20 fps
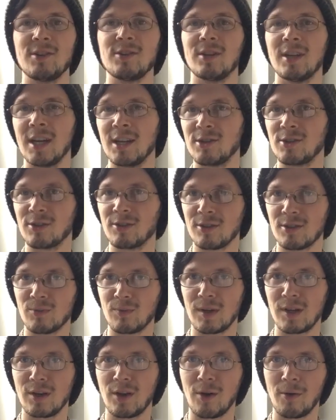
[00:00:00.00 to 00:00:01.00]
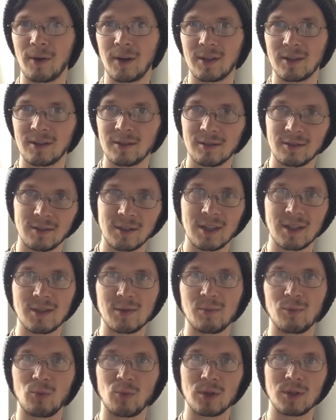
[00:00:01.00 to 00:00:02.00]
Nature as we know it
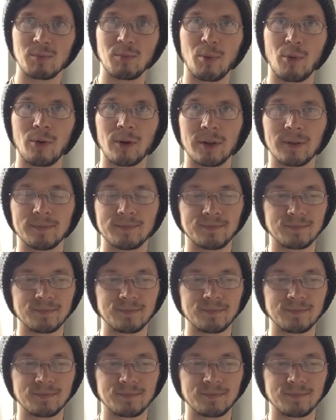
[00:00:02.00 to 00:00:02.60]
was born,